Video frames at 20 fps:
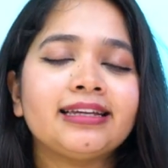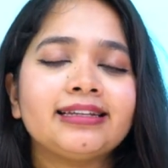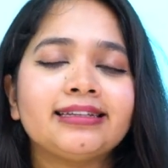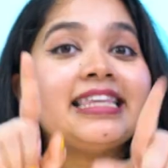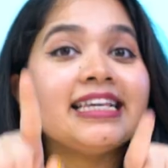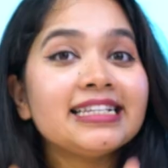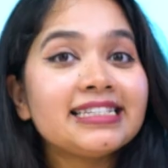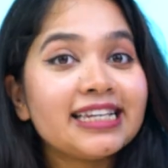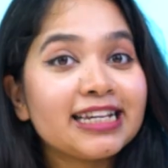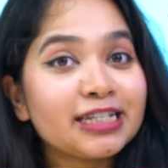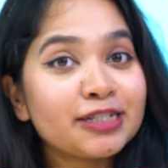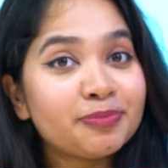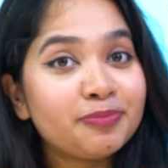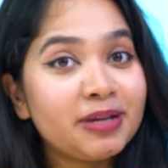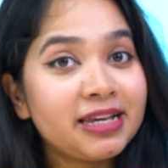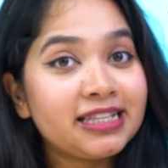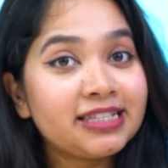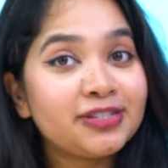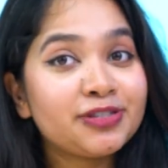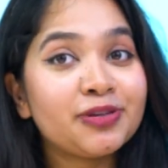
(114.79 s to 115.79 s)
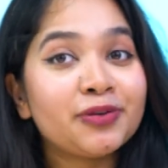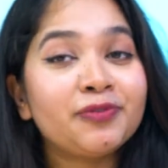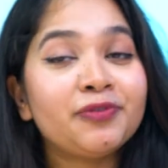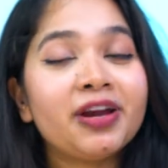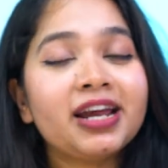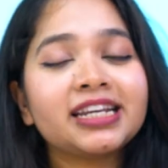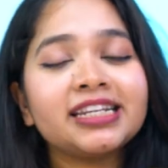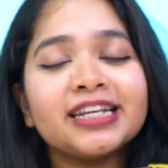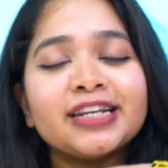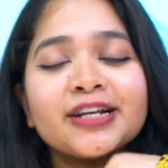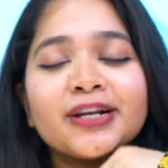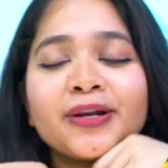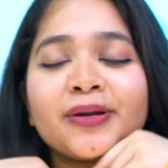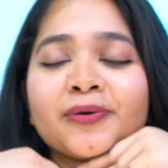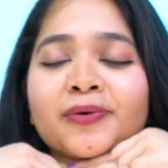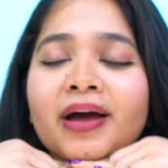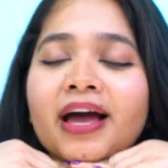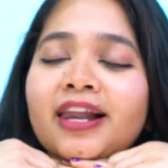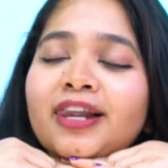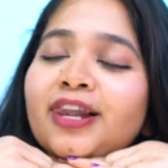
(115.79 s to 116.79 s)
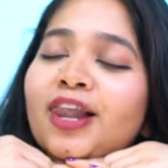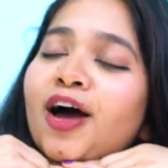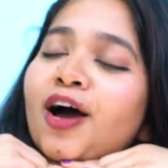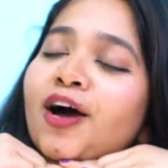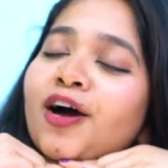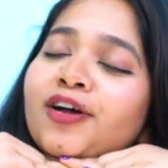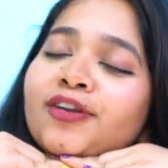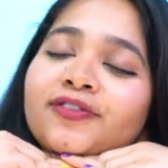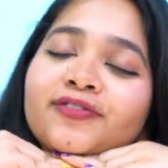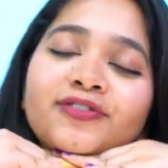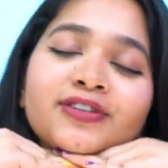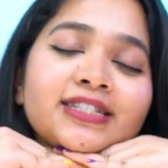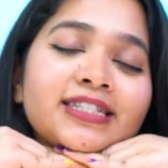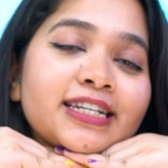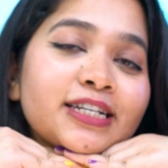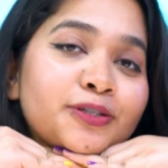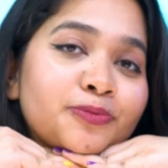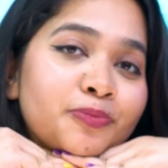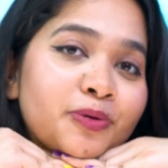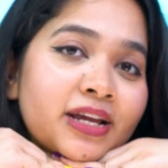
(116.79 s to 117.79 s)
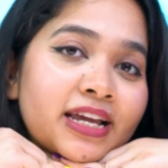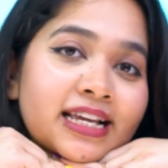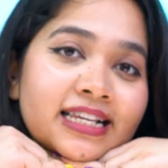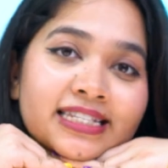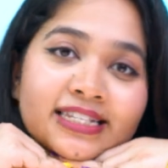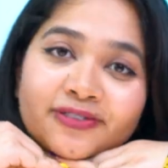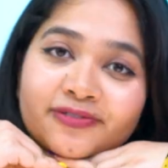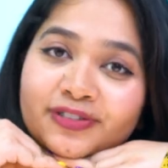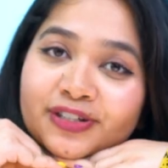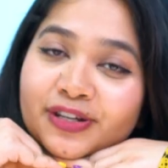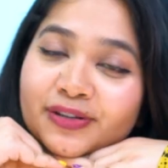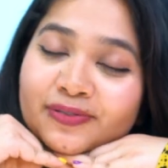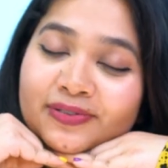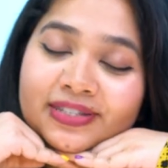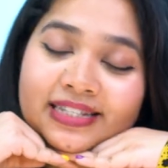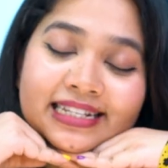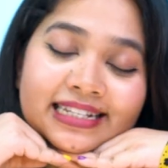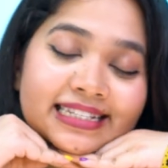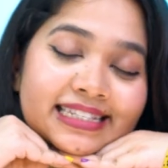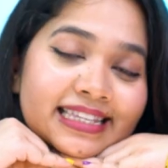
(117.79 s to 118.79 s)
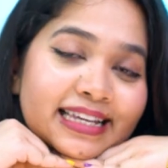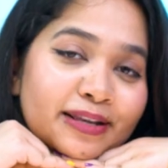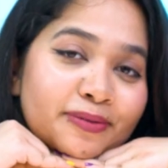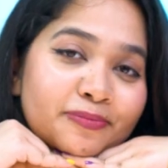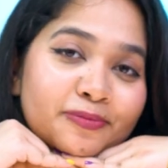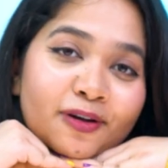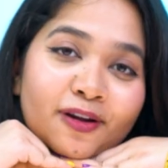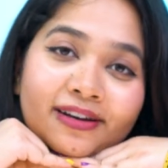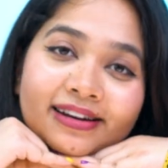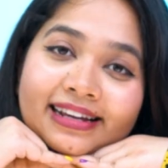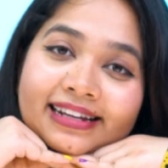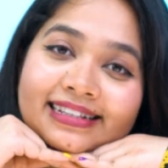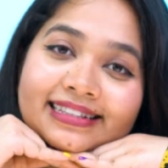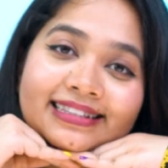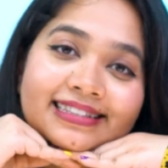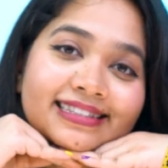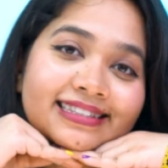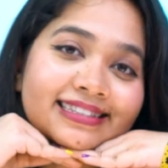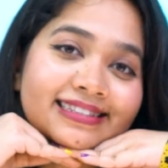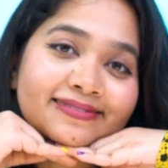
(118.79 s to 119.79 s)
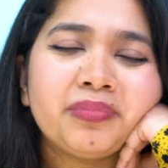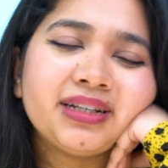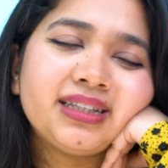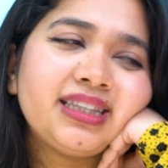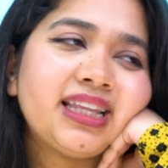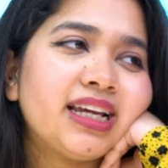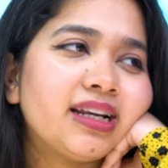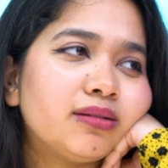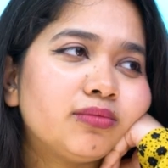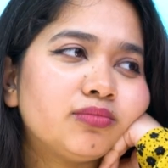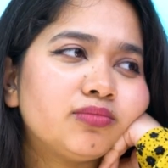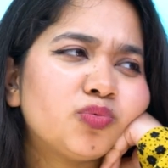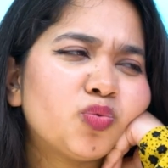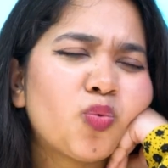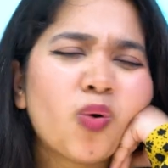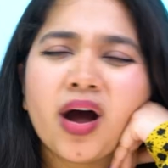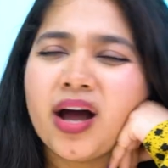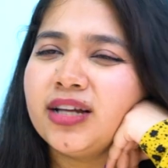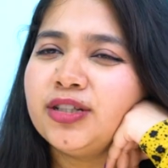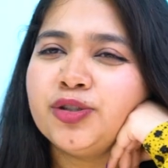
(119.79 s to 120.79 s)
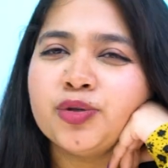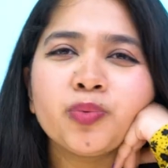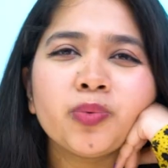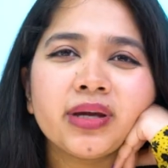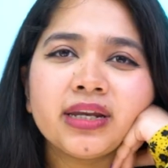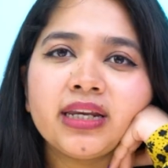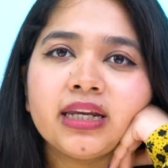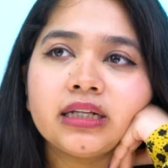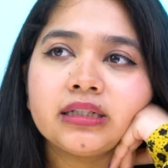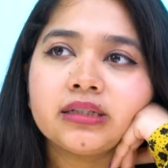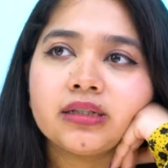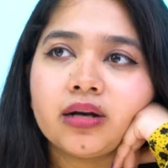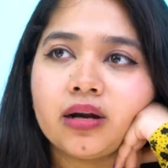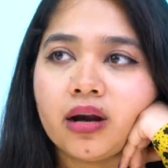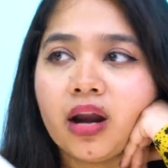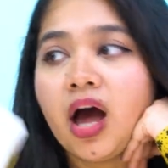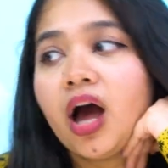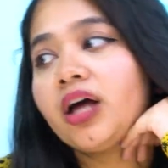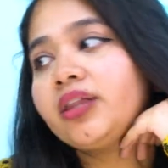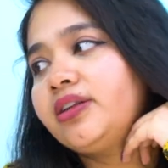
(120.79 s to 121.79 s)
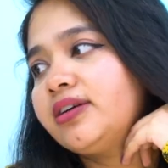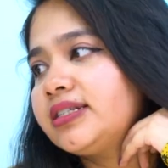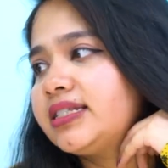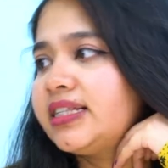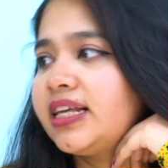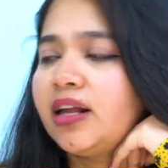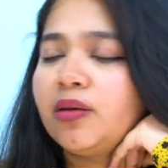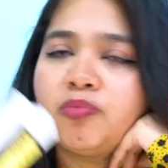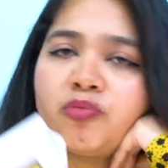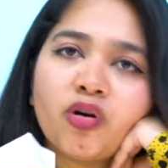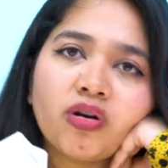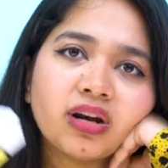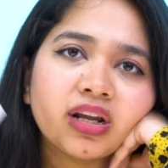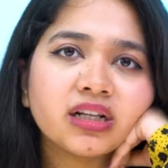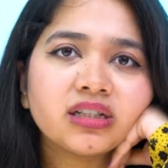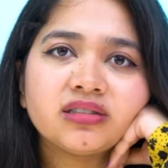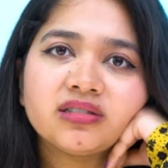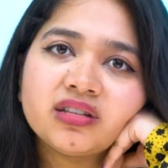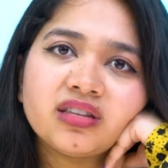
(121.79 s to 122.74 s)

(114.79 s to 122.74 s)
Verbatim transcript: This explains the radiant glow a lot of us experience after using snail products products. But then, why do we need another snail product